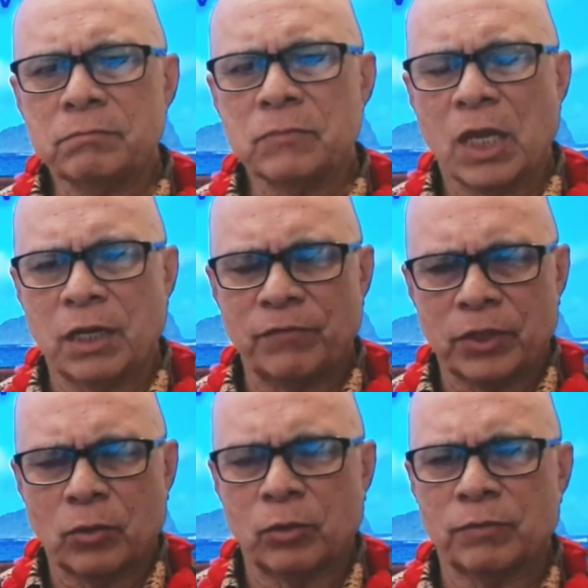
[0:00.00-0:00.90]
and even
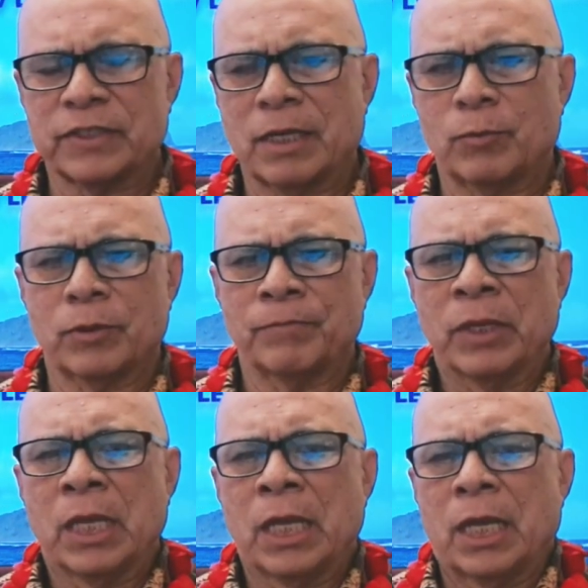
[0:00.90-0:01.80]
the whole of Samoa.
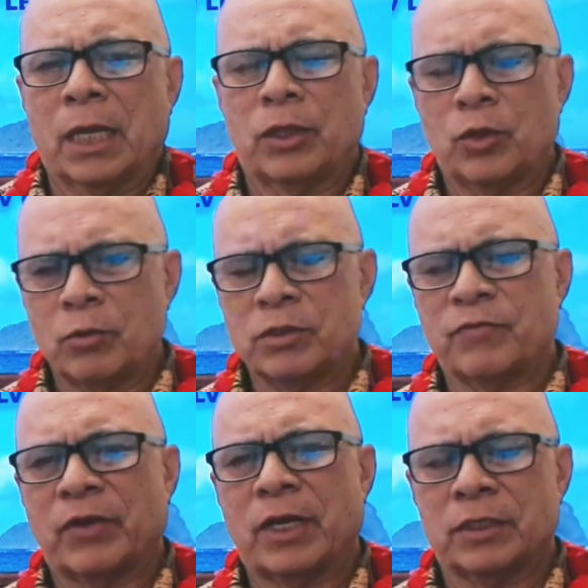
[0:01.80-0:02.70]
And those
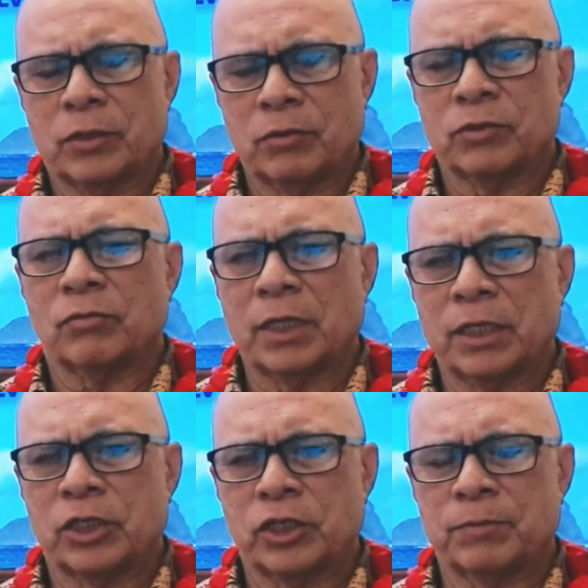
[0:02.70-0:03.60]
vas, those
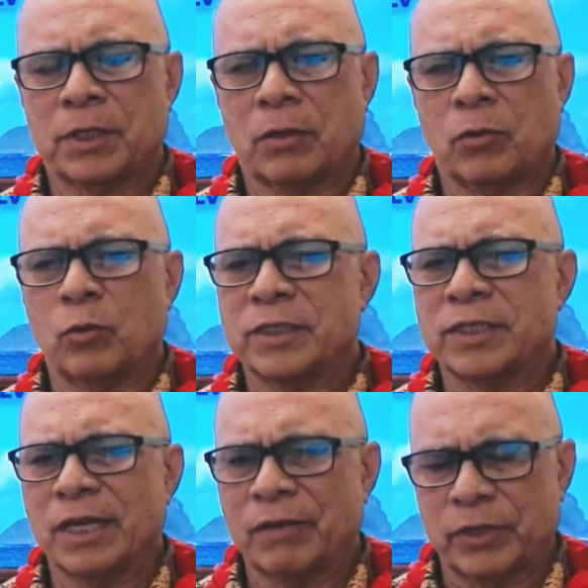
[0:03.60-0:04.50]
relationships, are always
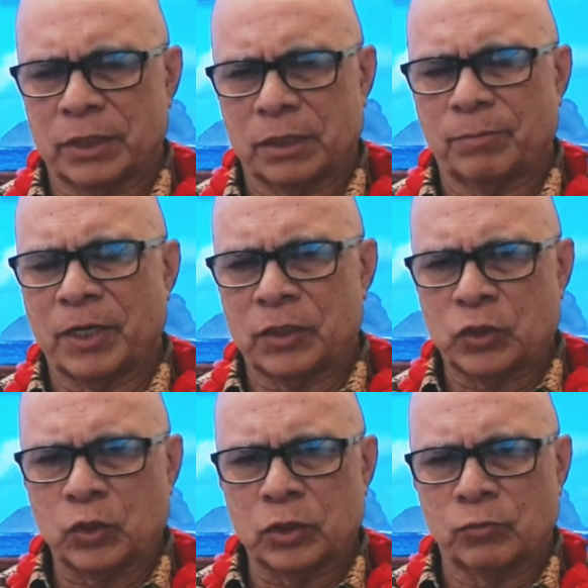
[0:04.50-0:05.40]
governed by
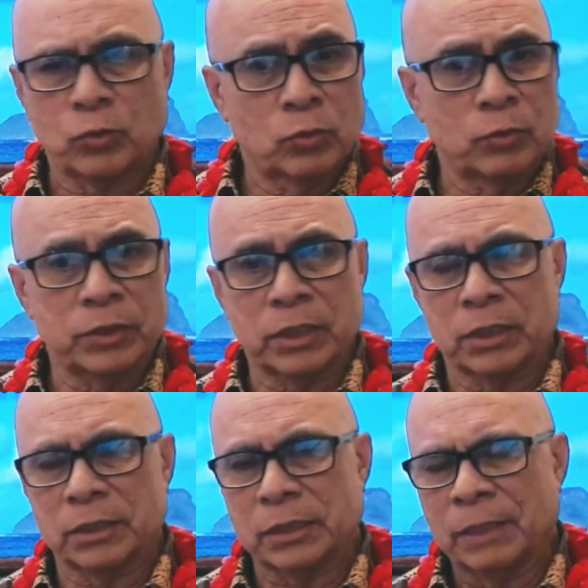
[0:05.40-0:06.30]
certain rules
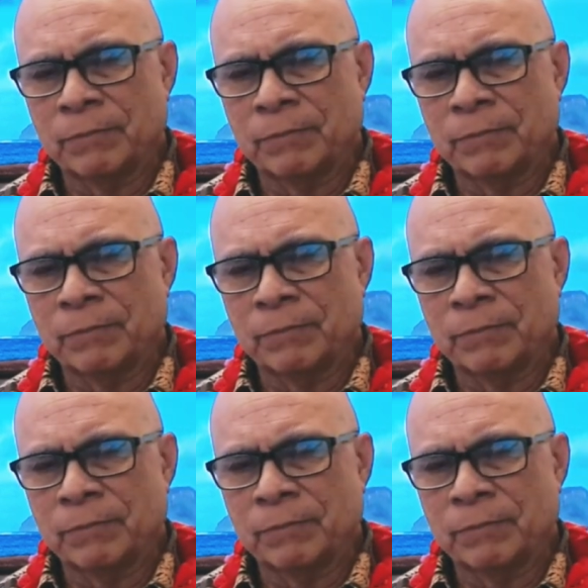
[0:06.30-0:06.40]
and